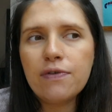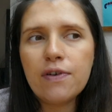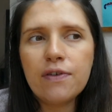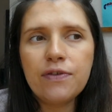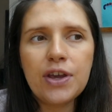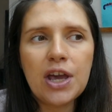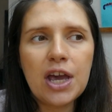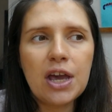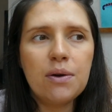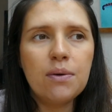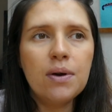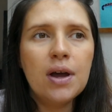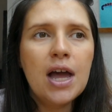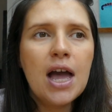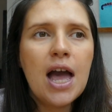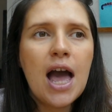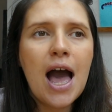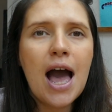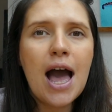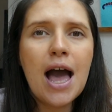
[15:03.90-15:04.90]
of you.
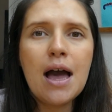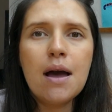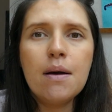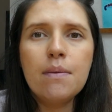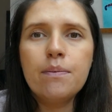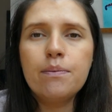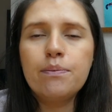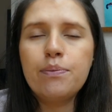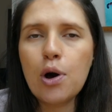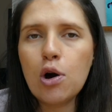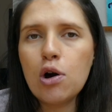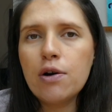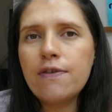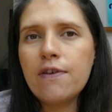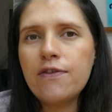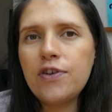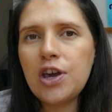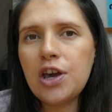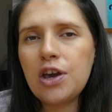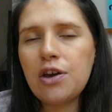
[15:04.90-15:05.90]
Both
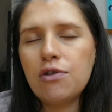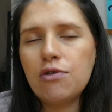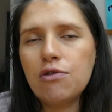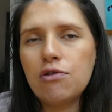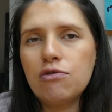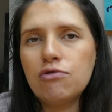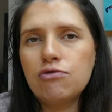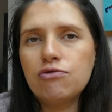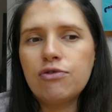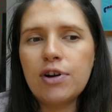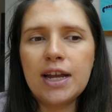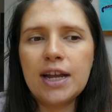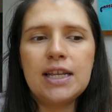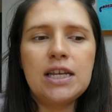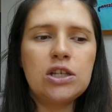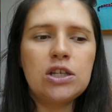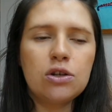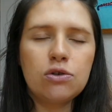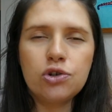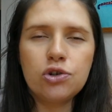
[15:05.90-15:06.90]
of you
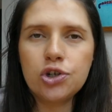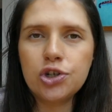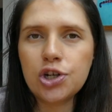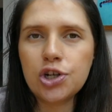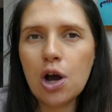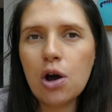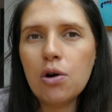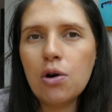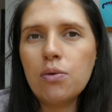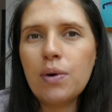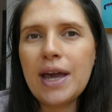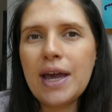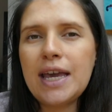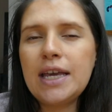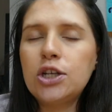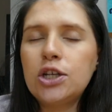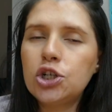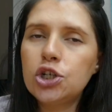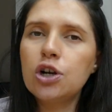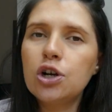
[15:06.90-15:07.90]
really do show
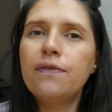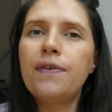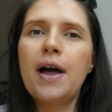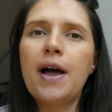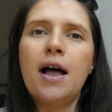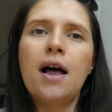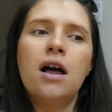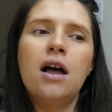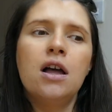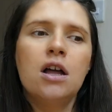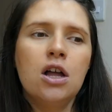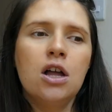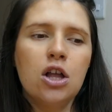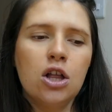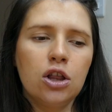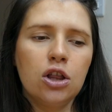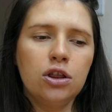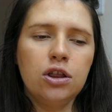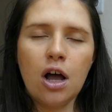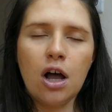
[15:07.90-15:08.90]
each other
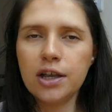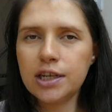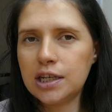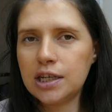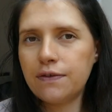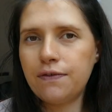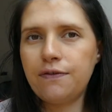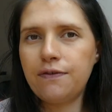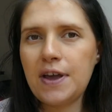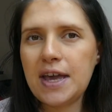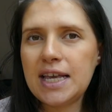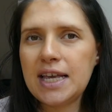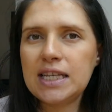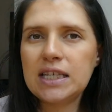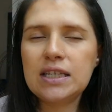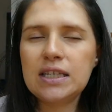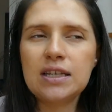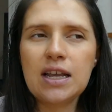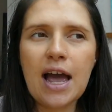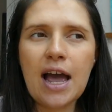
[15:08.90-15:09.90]
lots of
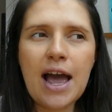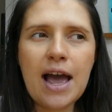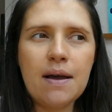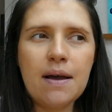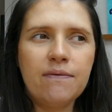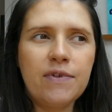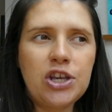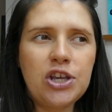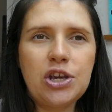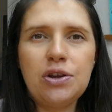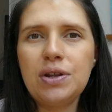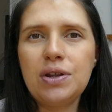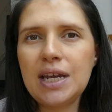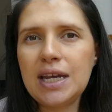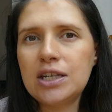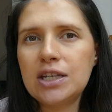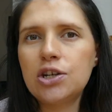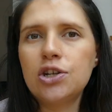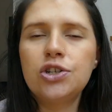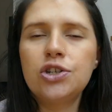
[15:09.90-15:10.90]
things that you
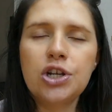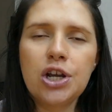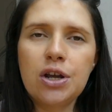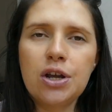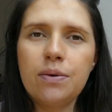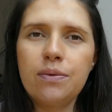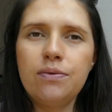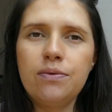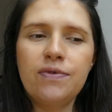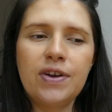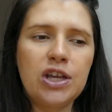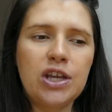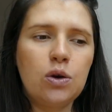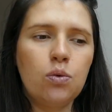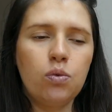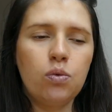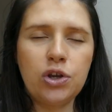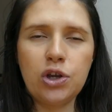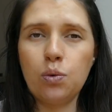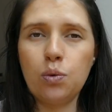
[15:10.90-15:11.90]
need to do, that
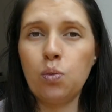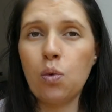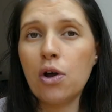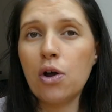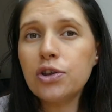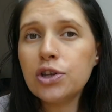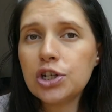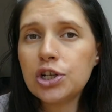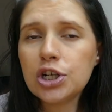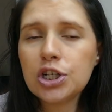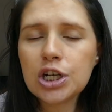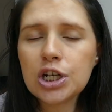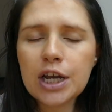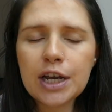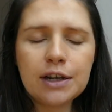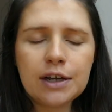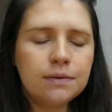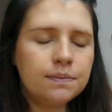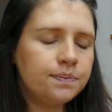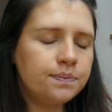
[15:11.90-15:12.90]
you want to
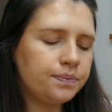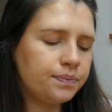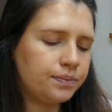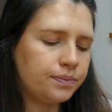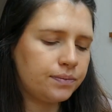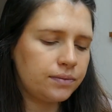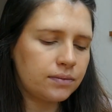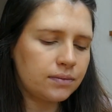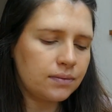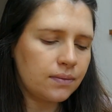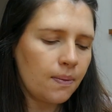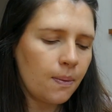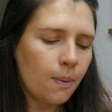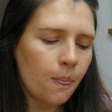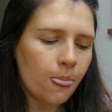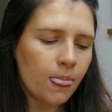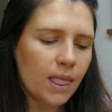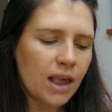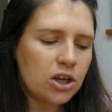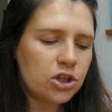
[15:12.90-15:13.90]
do.
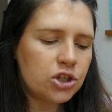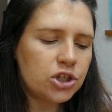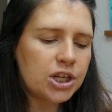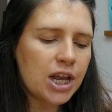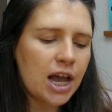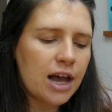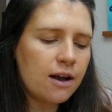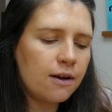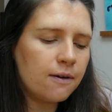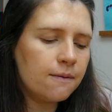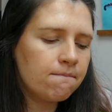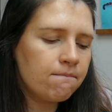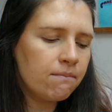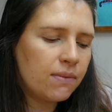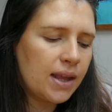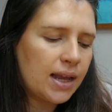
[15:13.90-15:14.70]
So